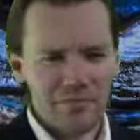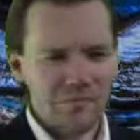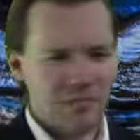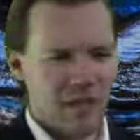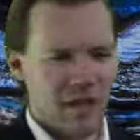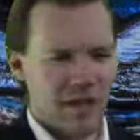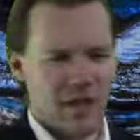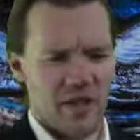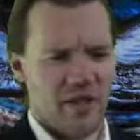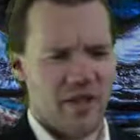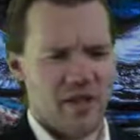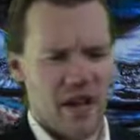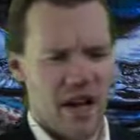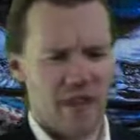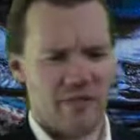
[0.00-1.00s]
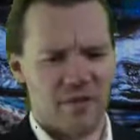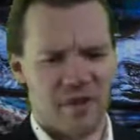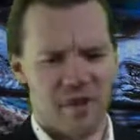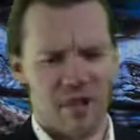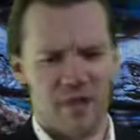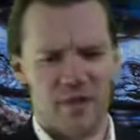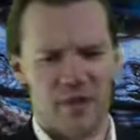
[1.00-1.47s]
you'd have
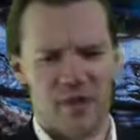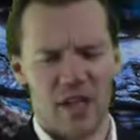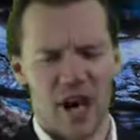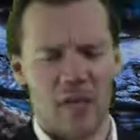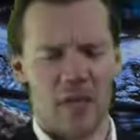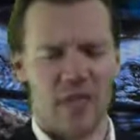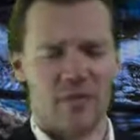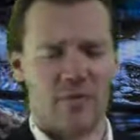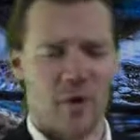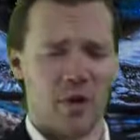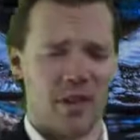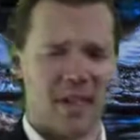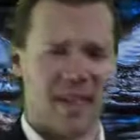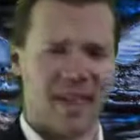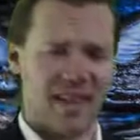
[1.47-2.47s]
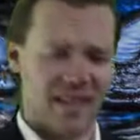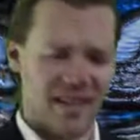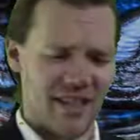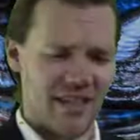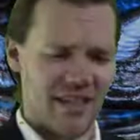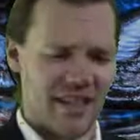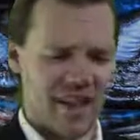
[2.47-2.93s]
a few topics to focus on and
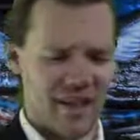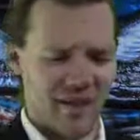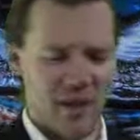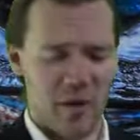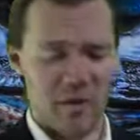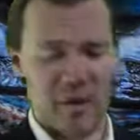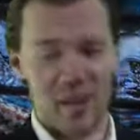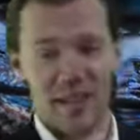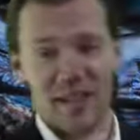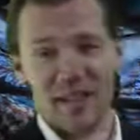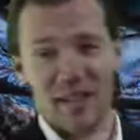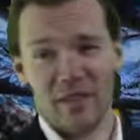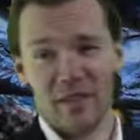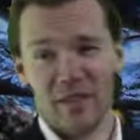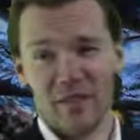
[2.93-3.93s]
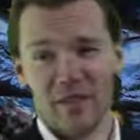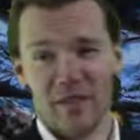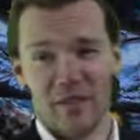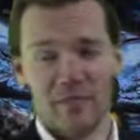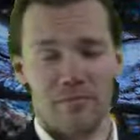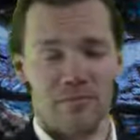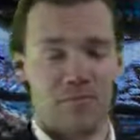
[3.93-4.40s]
then just kind of run with it and let
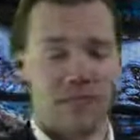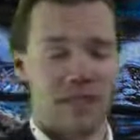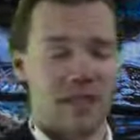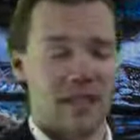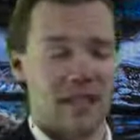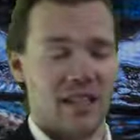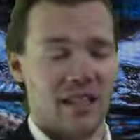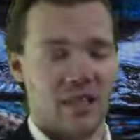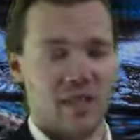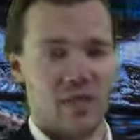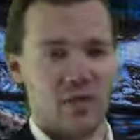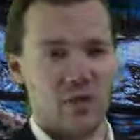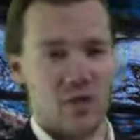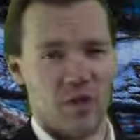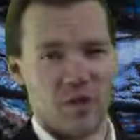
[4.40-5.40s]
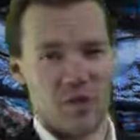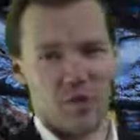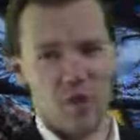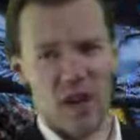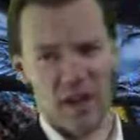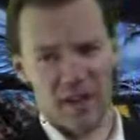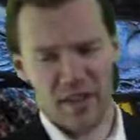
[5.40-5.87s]
your words
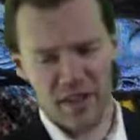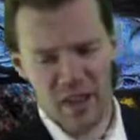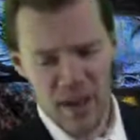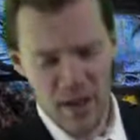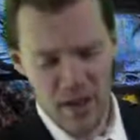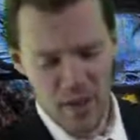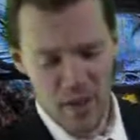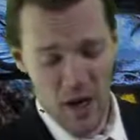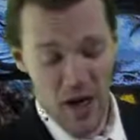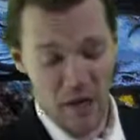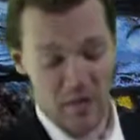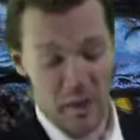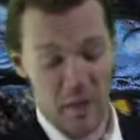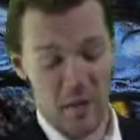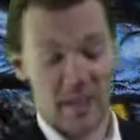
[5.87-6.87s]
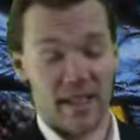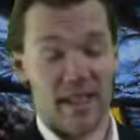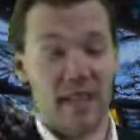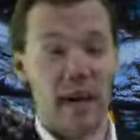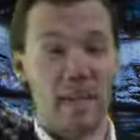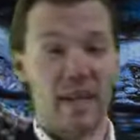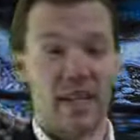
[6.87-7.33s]
wander. But with
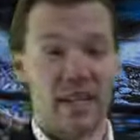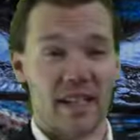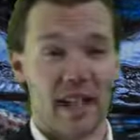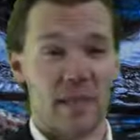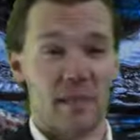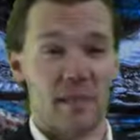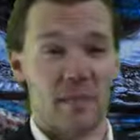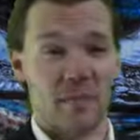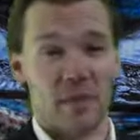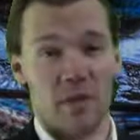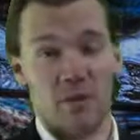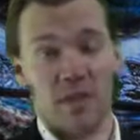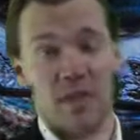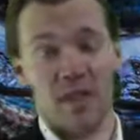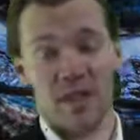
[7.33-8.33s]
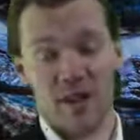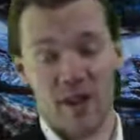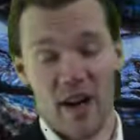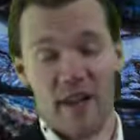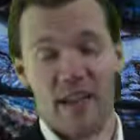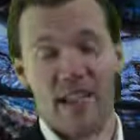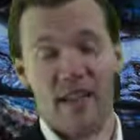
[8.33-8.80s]
these 10-minute segments, we're going to
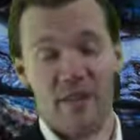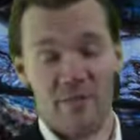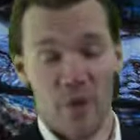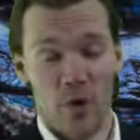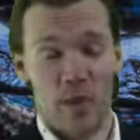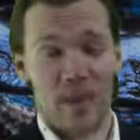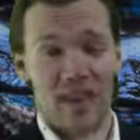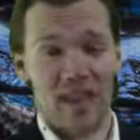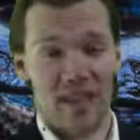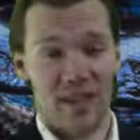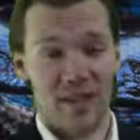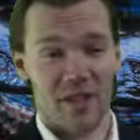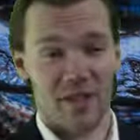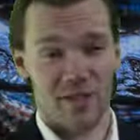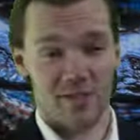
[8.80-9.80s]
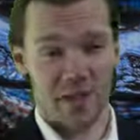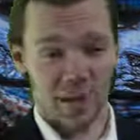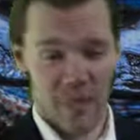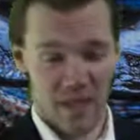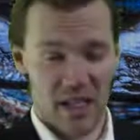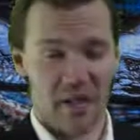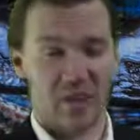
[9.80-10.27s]
try to stay focused on just
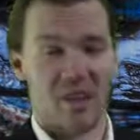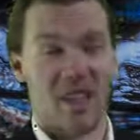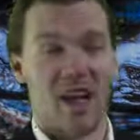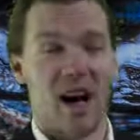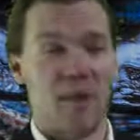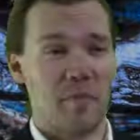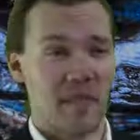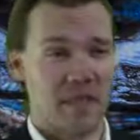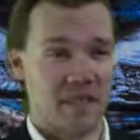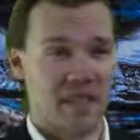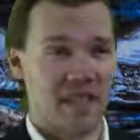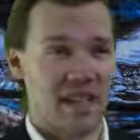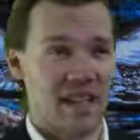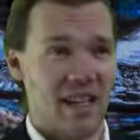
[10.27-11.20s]
specific topics,